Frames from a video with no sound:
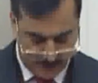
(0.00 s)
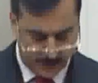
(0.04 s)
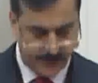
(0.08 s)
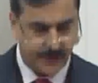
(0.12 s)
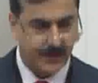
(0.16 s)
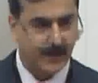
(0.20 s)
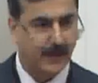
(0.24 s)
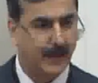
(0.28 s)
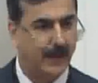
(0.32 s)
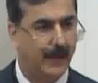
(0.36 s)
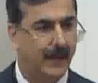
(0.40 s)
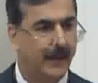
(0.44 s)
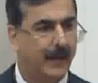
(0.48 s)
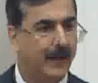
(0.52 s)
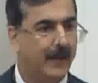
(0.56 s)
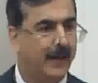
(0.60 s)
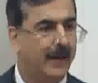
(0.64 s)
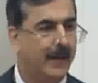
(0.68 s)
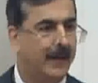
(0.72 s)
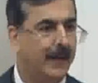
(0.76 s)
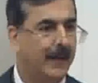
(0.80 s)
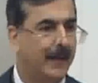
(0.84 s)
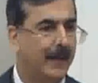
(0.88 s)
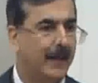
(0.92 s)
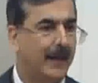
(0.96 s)
nation
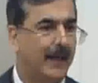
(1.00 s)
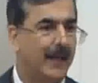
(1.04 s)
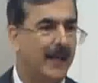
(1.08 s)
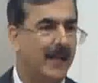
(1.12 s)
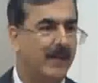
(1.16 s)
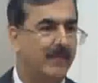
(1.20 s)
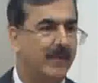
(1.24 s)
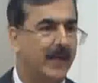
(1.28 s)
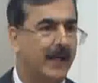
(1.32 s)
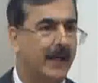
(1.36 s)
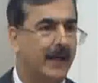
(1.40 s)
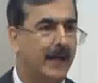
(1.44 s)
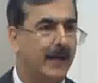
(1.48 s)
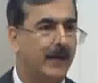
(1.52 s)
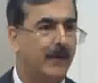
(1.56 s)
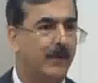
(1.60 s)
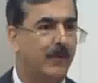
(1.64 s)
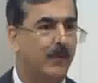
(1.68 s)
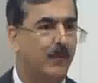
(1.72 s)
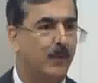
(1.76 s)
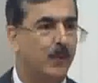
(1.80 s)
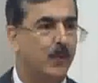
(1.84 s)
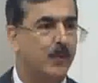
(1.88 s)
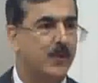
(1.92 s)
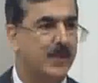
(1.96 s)
living
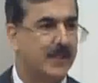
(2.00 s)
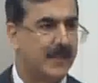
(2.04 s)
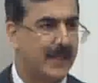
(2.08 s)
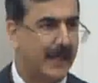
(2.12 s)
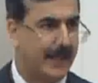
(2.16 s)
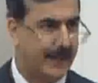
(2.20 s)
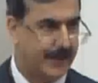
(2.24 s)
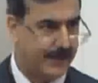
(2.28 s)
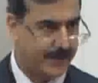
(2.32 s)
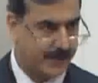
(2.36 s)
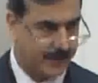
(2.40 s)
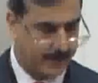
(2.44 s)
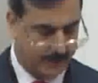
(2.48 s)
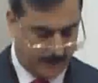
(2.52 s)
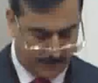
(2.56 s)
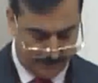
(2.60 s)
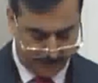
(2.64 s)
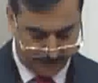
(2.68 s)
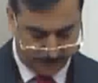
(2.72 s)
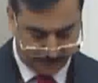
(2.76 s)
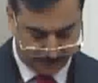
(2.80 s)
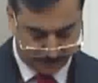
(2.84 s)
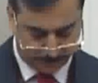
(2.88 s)
in two states.